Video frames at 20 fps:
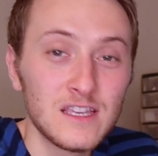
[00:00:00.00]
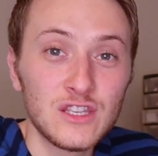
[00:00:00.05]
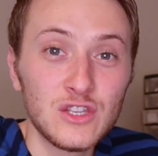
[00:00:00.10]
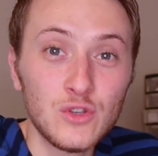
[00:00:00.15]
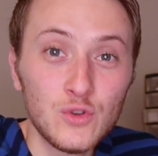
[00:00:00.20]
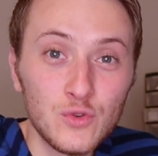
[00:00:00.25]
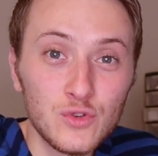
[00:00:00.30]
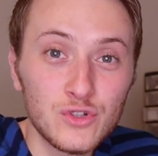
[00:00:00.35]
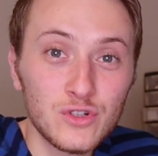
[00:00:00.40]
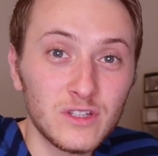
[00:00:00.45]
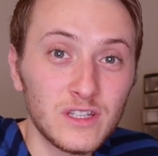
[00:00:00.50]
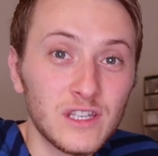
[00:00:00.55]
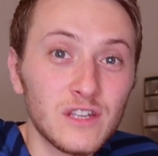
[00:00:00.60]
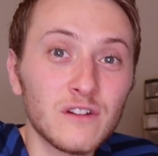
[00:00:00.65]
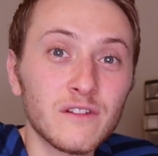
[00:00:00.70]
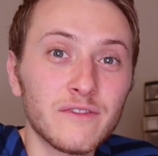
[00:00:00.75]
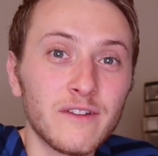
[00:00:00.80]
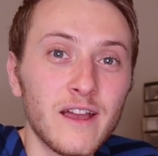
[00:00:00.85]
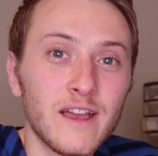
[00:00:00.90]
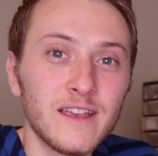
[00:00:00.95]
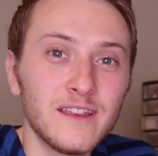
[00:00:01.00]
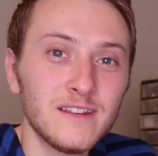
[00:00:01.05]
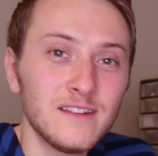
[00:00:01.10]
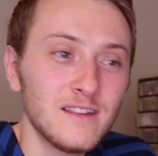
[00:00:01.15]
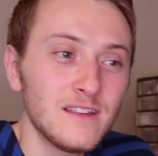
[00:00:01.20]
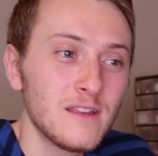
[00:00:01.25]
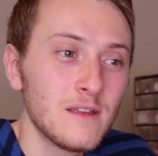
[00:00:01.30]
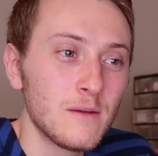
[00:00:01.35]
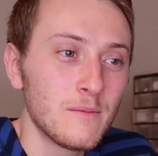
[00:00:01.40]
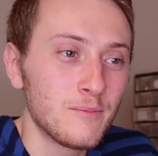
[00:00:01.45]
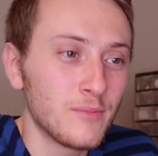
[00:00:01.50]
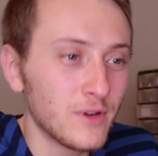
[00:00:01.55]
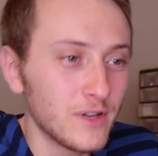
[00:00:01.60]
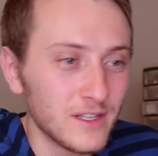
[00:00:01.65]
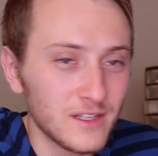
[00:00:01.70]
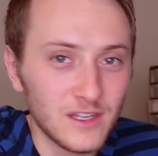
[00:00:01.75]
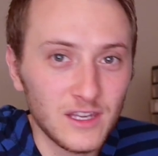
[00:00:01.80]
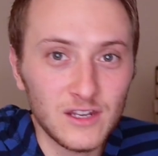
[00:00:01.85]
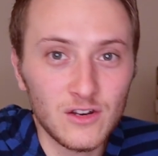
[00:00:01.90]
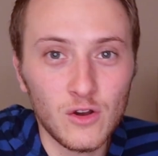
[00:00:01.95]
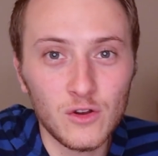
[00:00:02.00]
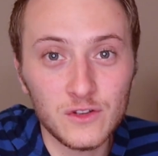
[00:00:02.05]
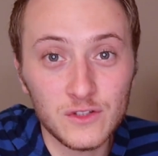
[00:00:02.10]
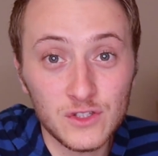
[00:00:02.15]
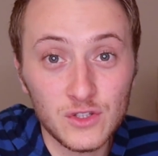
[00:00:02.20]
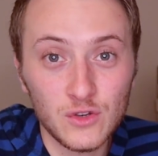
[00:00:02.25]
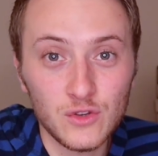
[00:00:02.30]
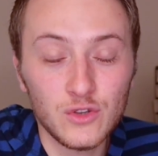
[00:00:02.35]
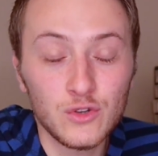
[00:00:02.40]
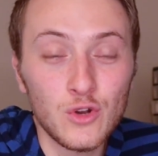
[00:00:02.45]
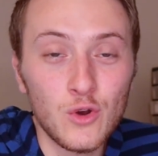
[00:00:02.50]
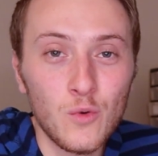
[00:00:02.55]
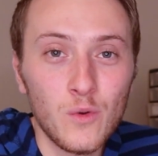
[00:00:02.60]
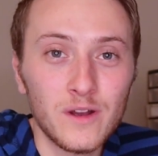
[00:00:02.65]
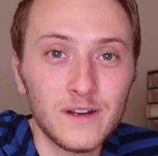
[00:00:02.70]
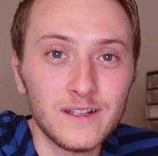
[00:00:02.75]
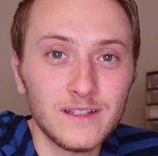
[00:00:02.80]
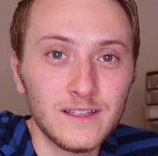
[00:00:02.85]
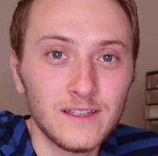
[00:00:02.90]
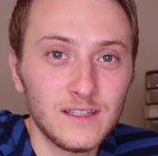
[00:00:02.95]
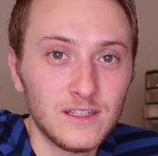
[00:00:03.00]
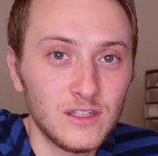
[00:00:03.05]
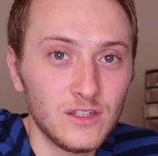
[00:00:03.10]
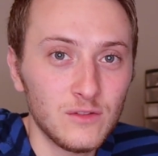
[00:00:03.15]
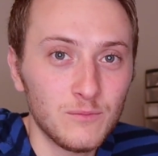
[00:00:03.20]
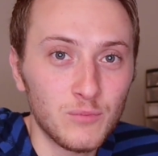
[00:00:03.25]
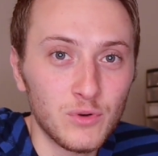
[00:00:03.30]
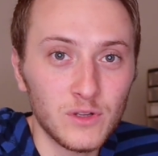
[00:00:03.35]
Usually you're fine, but and also you don't want to